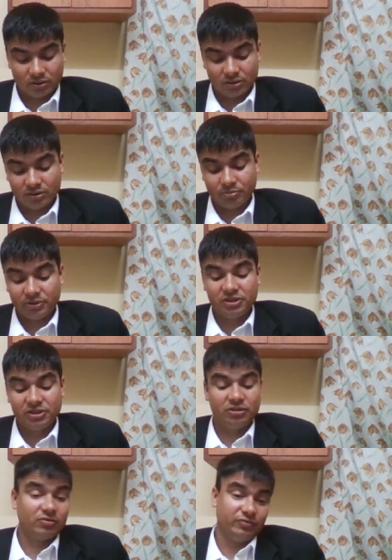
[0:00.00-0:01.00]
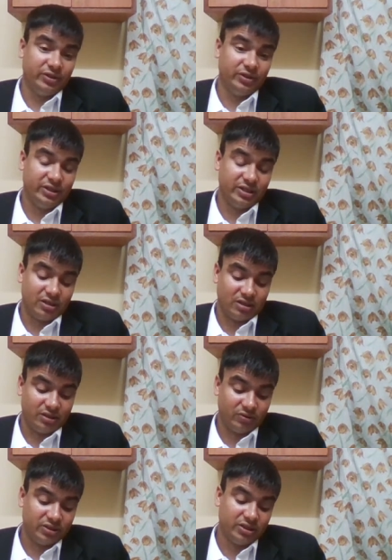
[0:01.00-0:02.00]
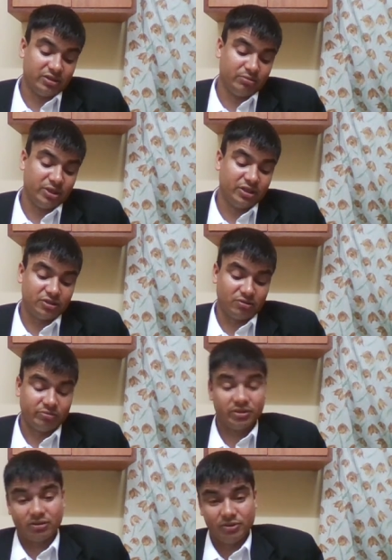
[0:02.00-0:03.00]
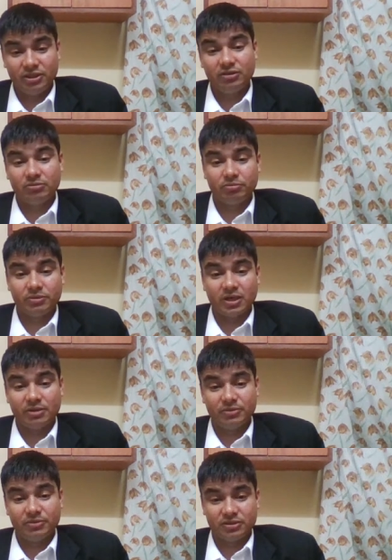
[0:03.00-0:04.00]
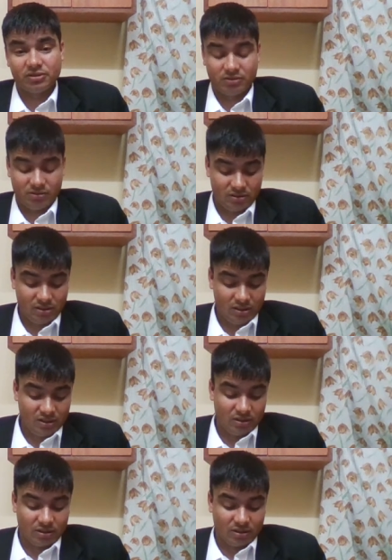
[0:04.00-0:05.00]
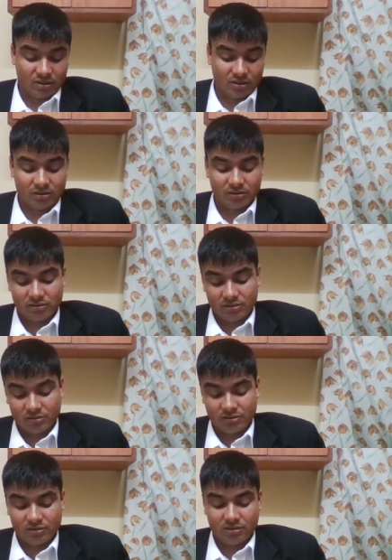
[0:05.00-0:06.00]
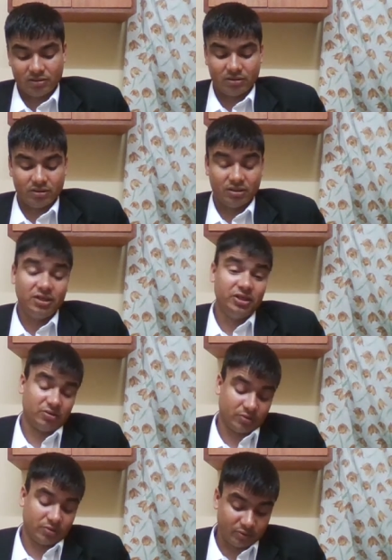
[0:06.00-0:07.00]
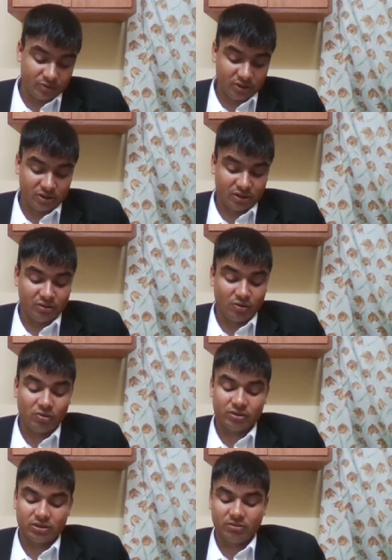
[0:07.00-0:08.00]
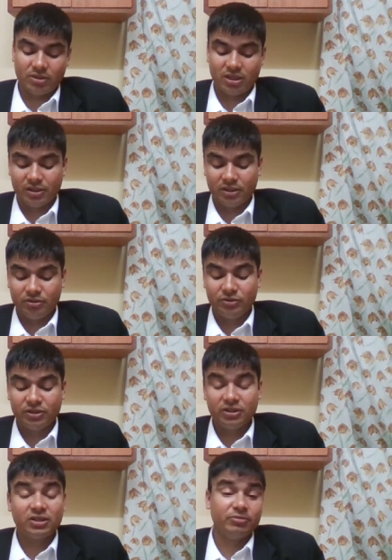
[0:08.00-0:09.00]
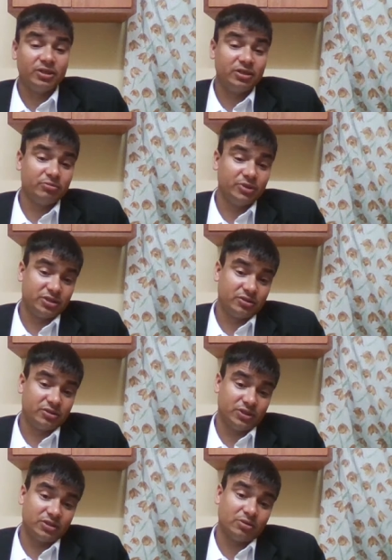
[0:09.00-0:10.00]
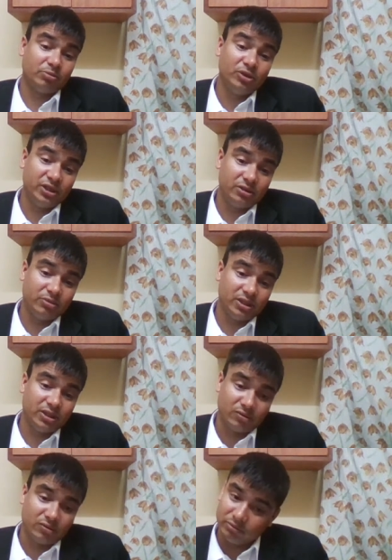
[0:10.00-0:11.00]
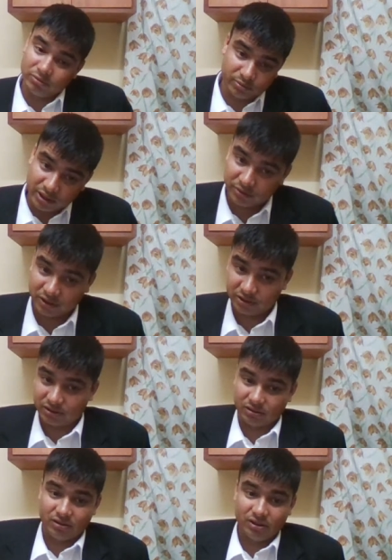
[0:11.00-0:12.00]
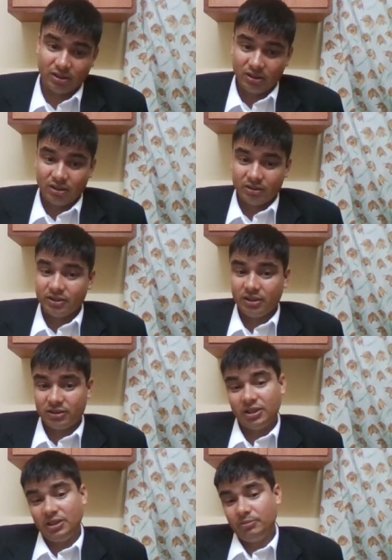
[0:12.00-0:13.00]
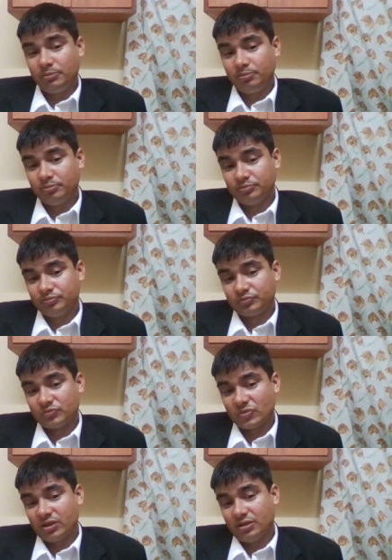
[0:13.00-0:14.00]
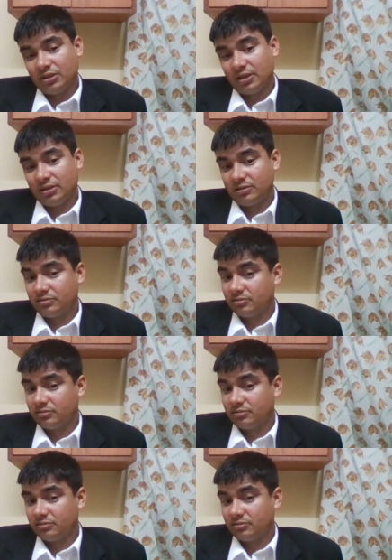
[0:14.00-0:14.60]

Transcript: the President of India, on the recommendation of the committee of the Prime Minister, uh, leader of opposition in Lok Sabha, and the Union Cabinet Minister, which is appointed by the Honorable Prime Minister. They three people, like